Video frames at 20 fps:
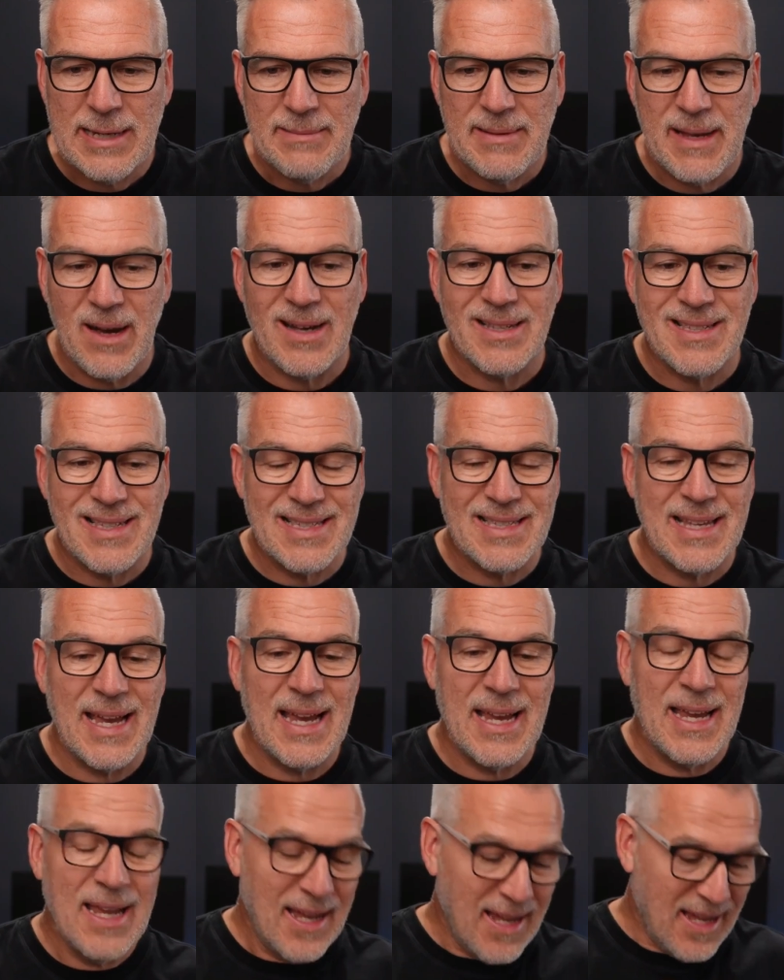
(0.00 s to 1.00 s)
Now, as I
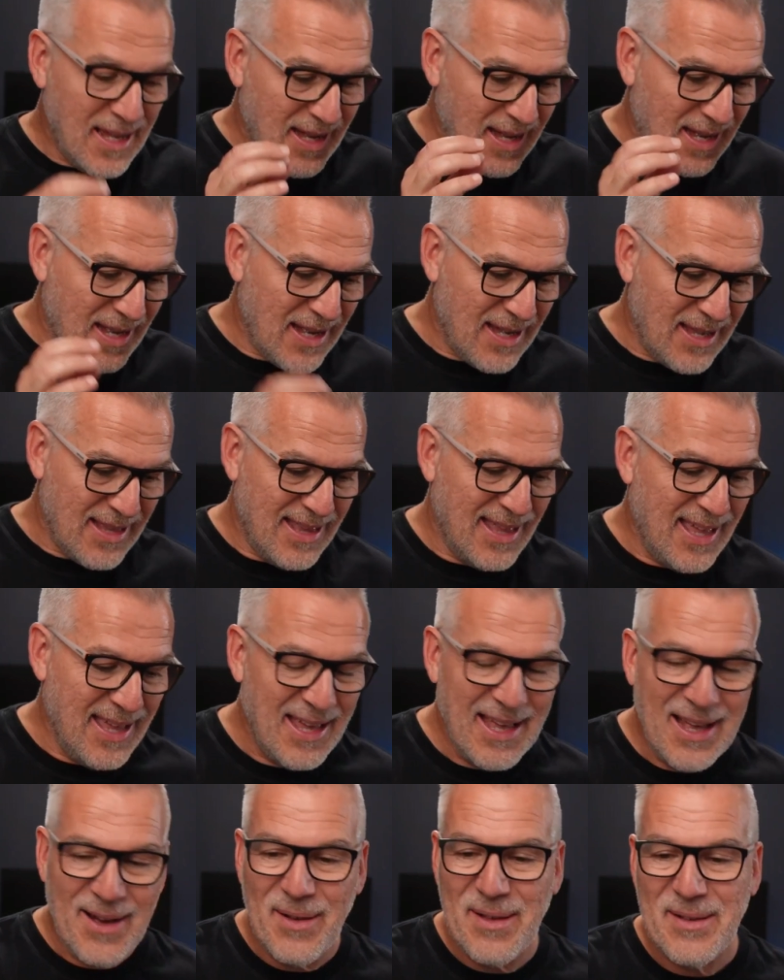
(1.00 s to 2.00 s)
say,
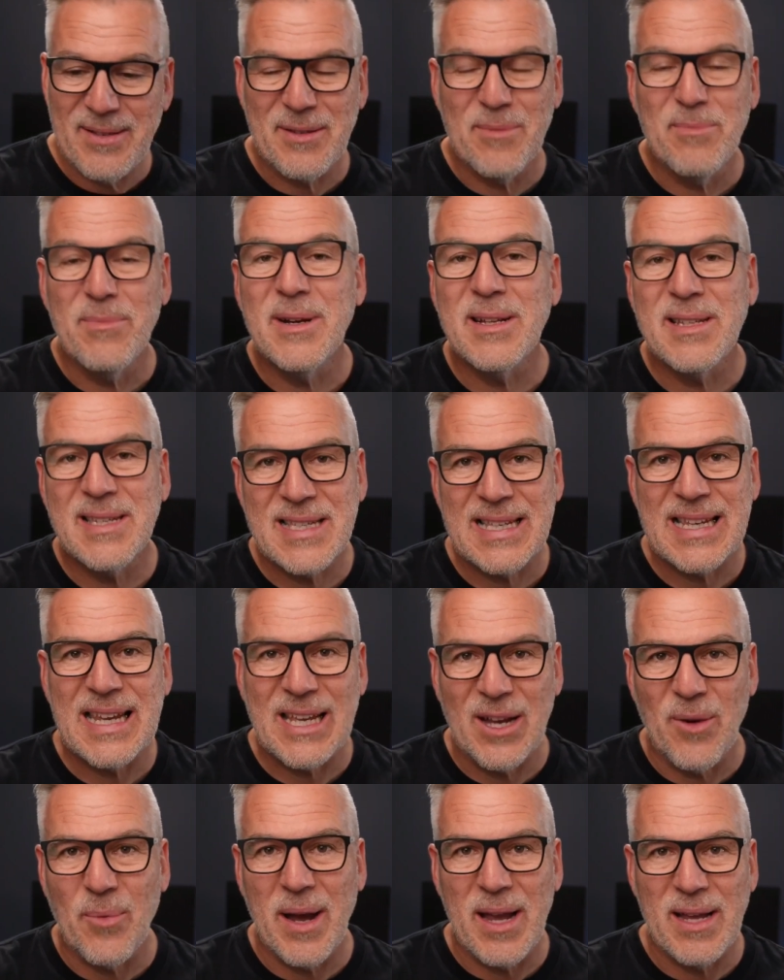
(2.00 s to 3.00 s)
there's a much
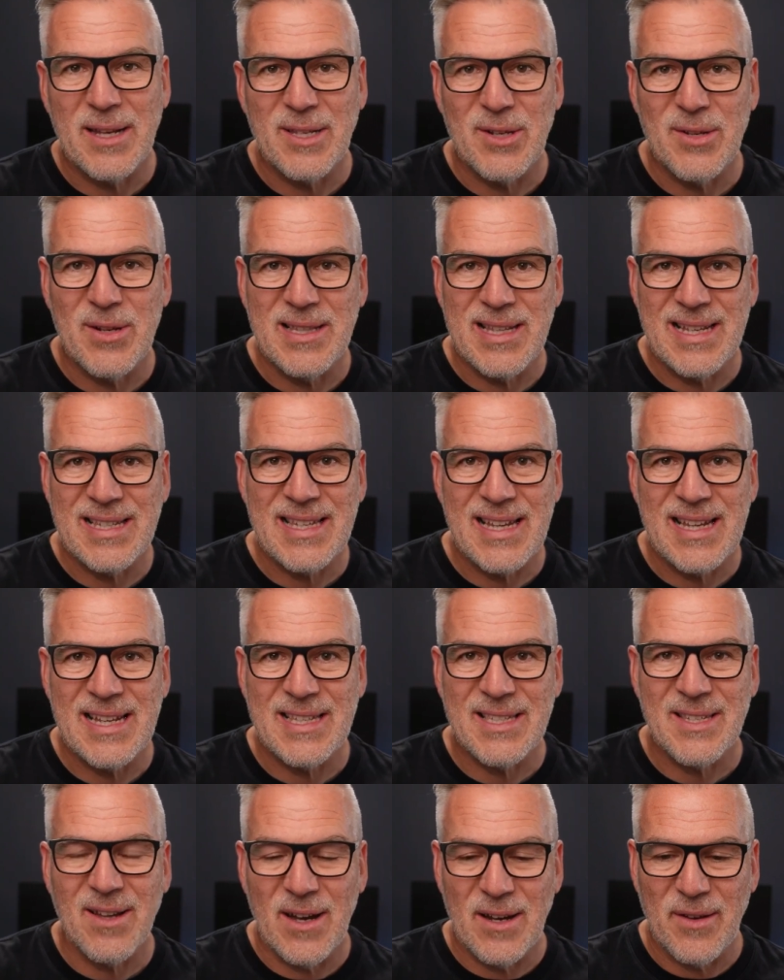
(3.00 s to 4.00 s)
slicker way of doing this
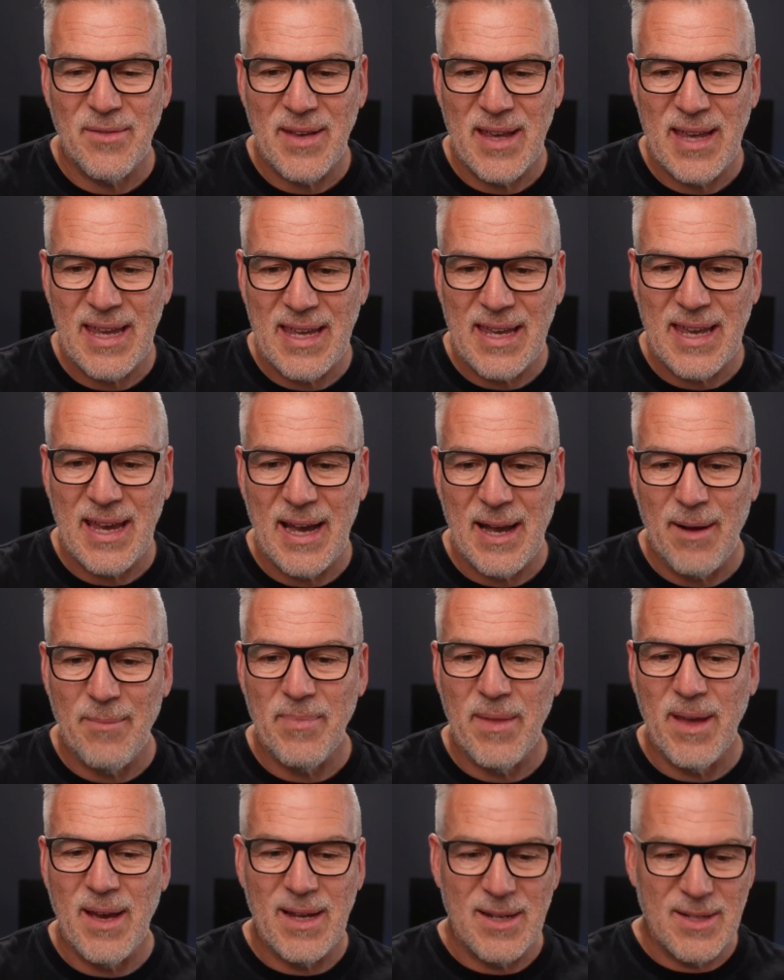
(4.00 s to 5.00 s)
inside of
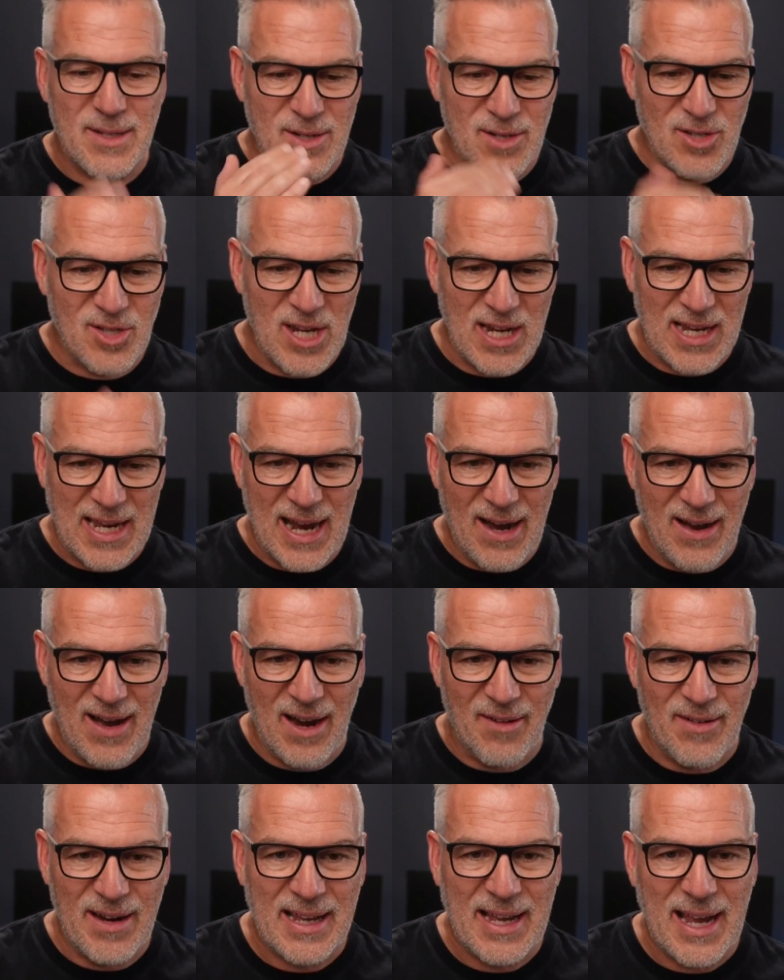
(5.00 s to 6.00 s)
Ecamm. Do check out
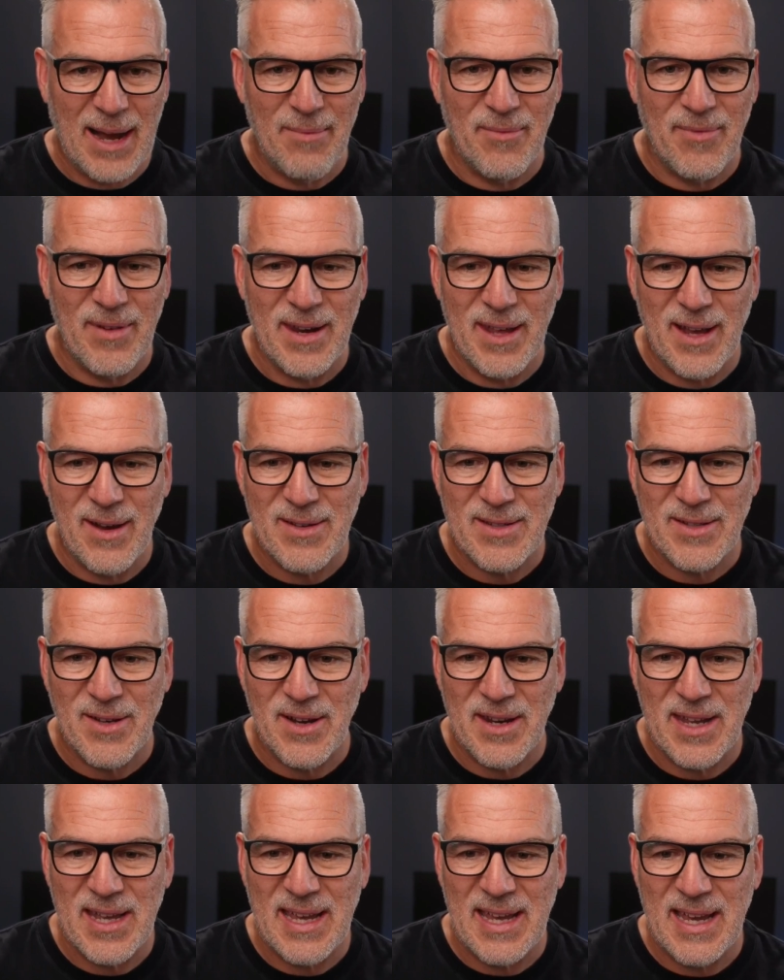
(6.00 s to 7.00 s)
our Ecamm videos
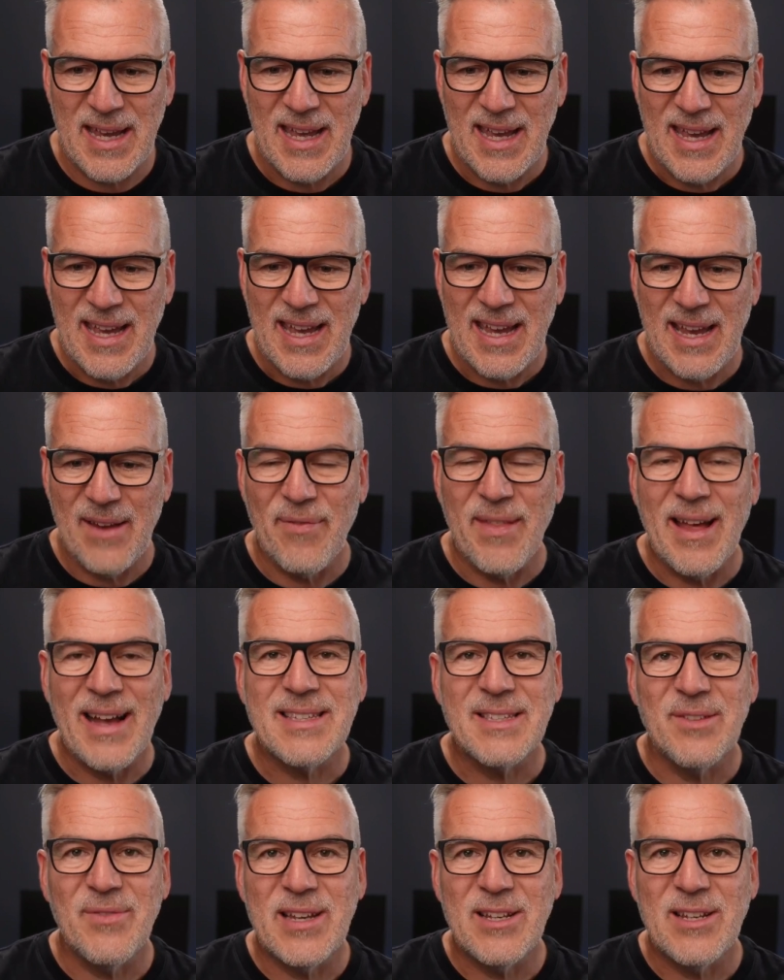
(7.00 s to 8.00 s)
on here if that's of